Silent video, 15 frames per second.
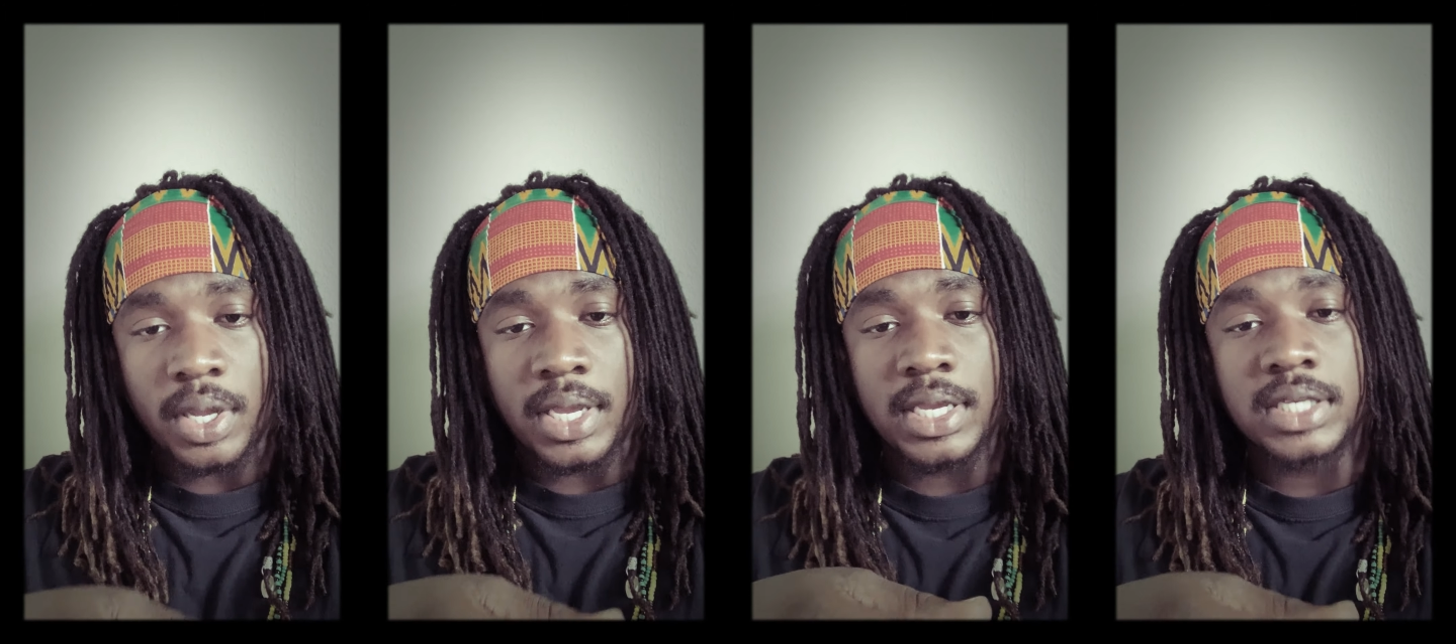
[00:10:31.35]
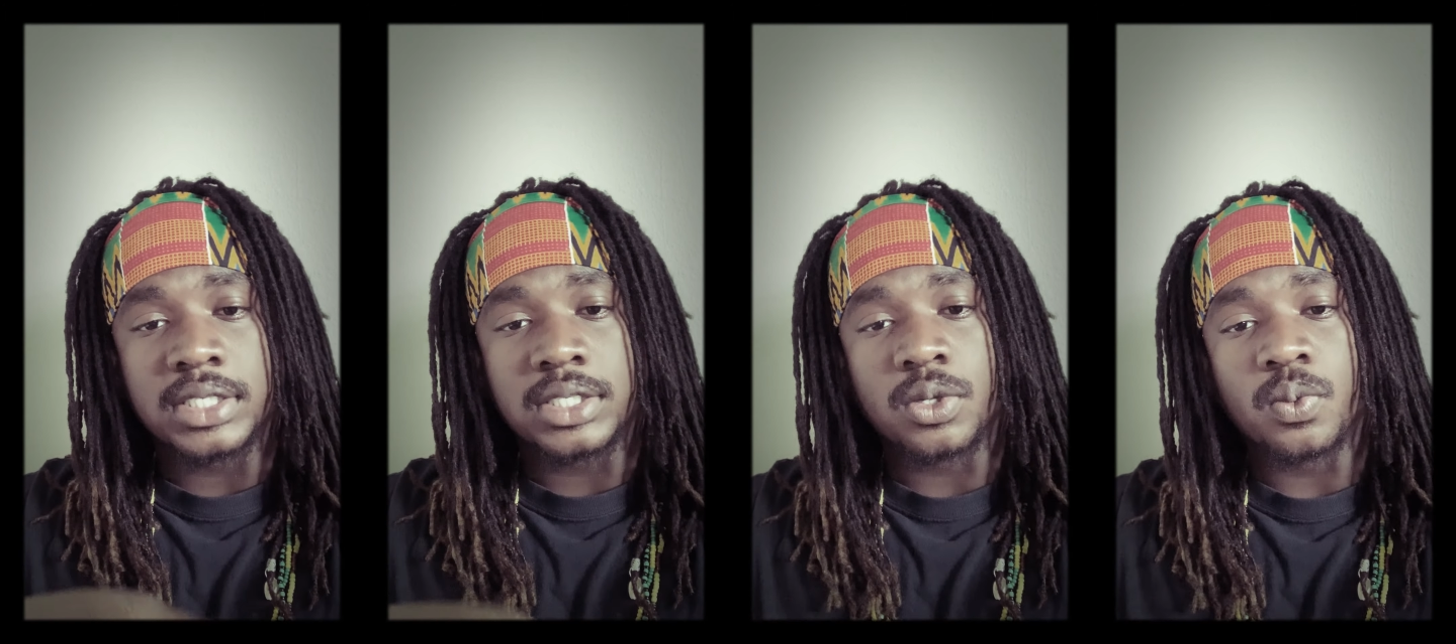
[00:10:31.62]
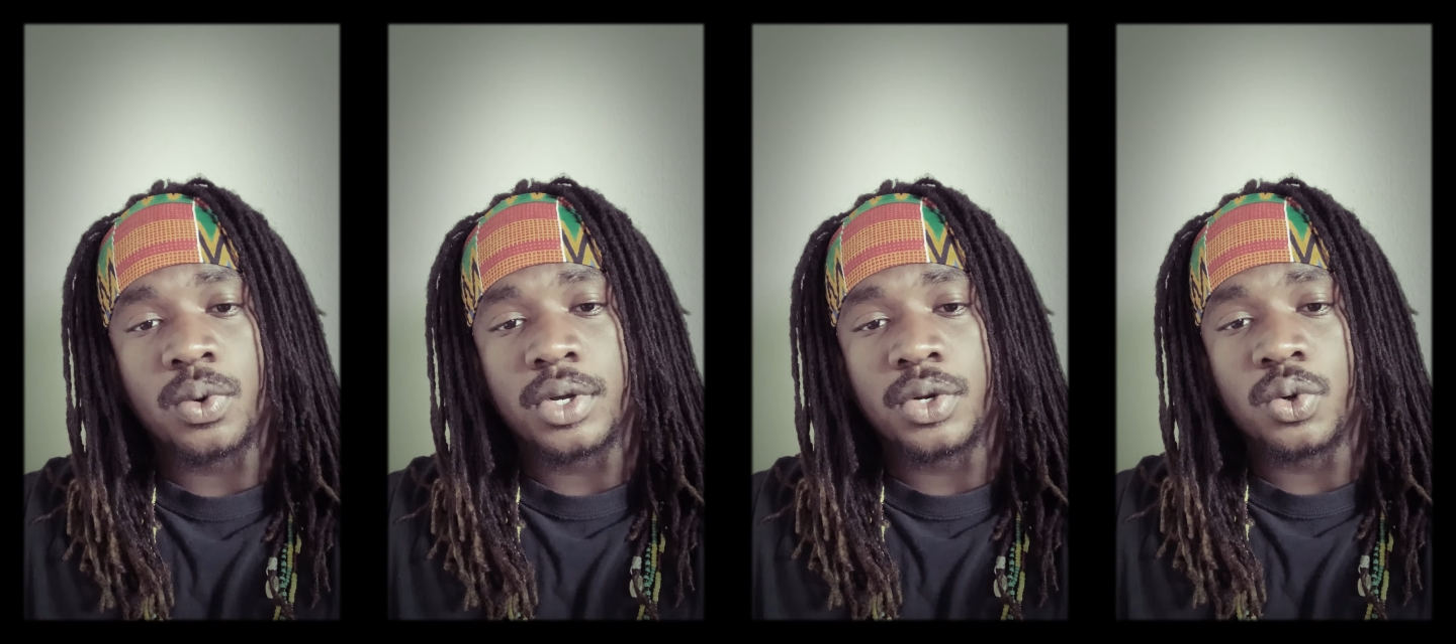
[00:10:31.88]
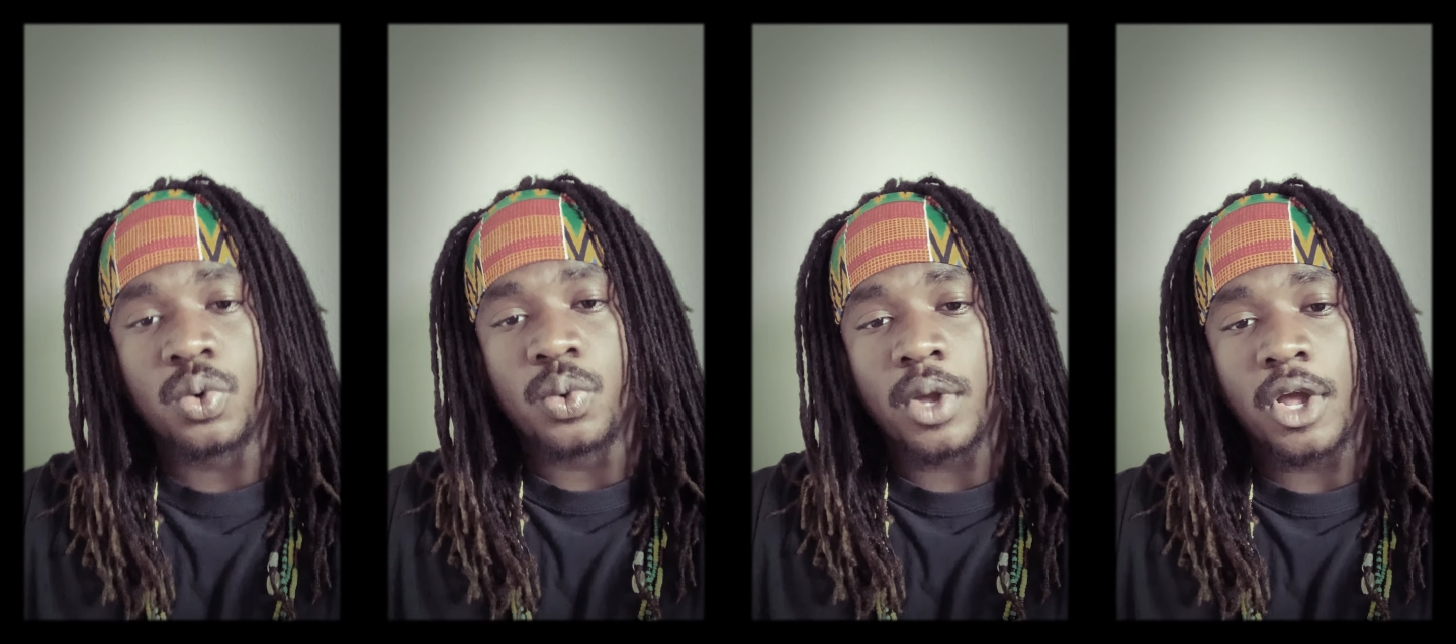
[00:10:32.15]
and he's the
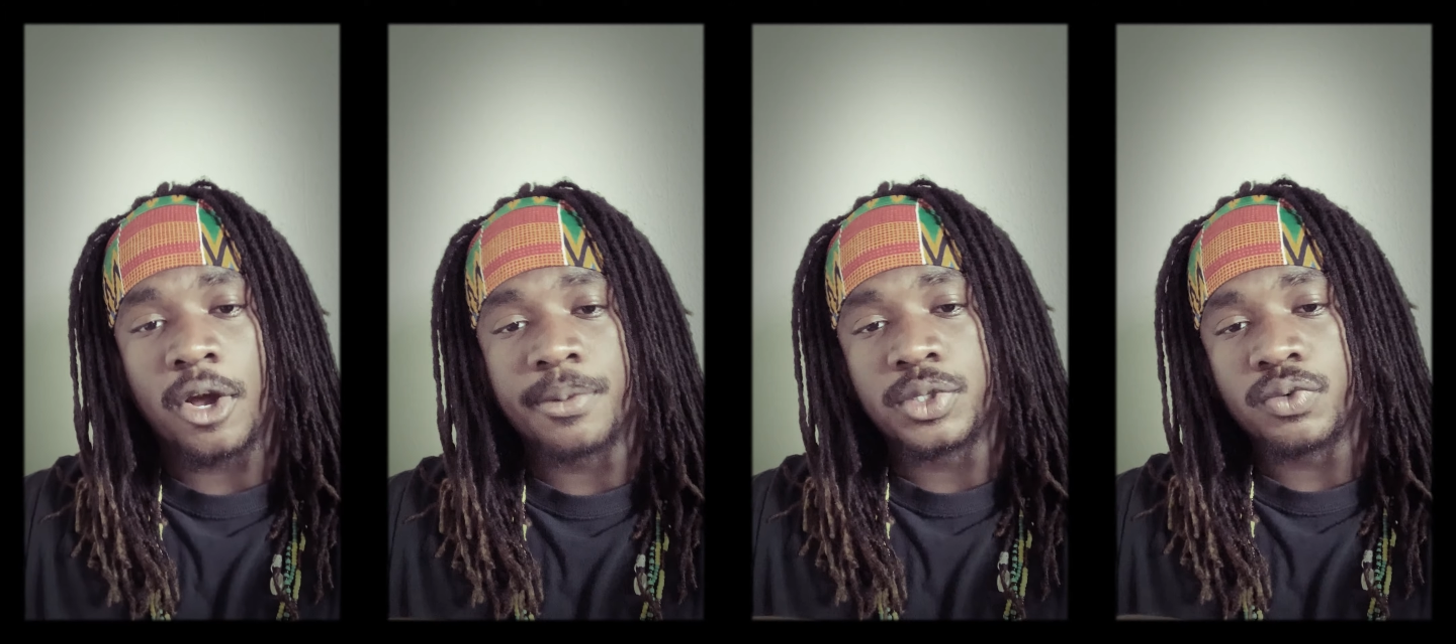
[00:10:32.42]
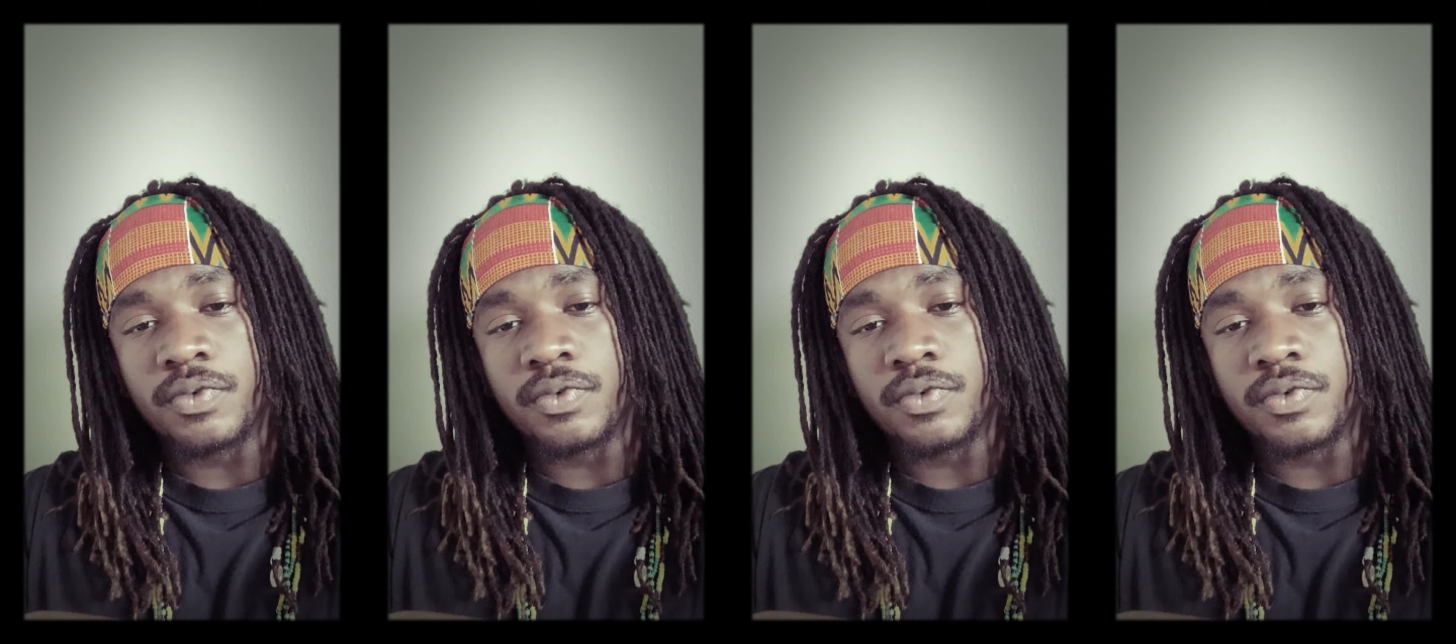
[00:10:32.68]
one who helps